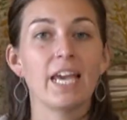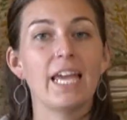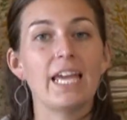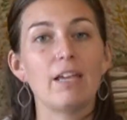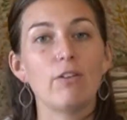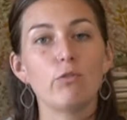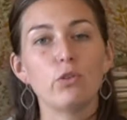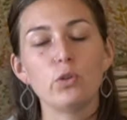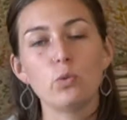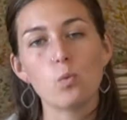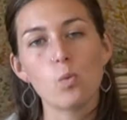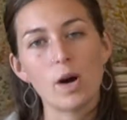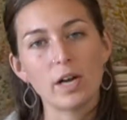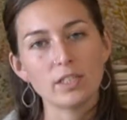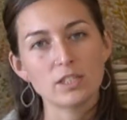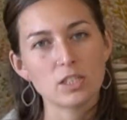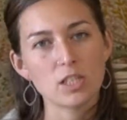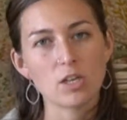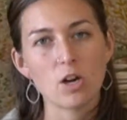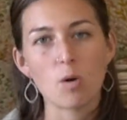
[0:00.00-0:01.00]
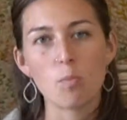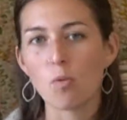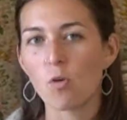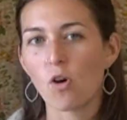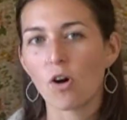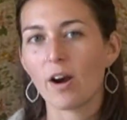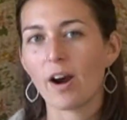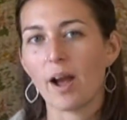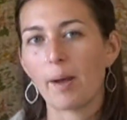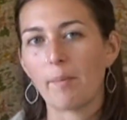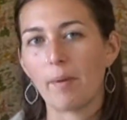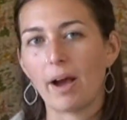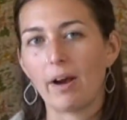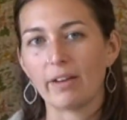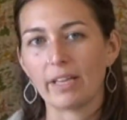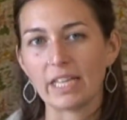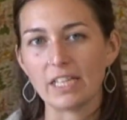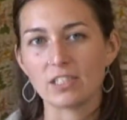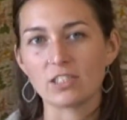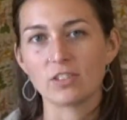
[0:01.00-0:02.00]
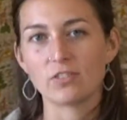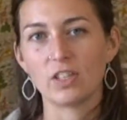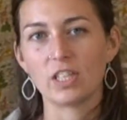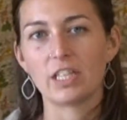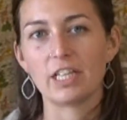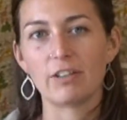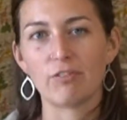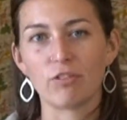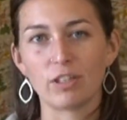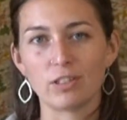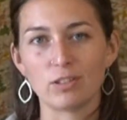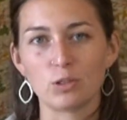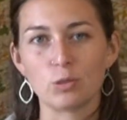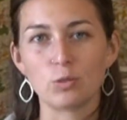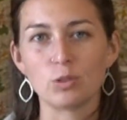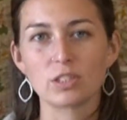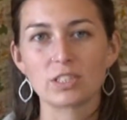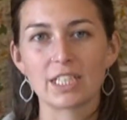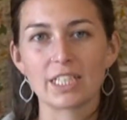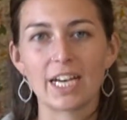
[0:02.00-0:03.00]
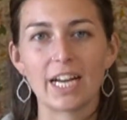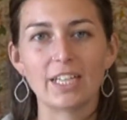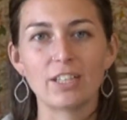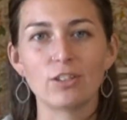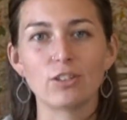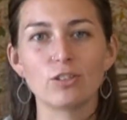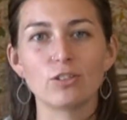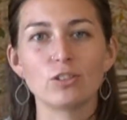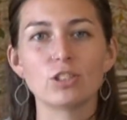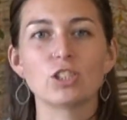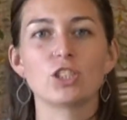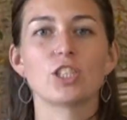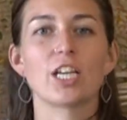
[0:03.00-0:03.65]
If you want to know more about each of the different tools that I use,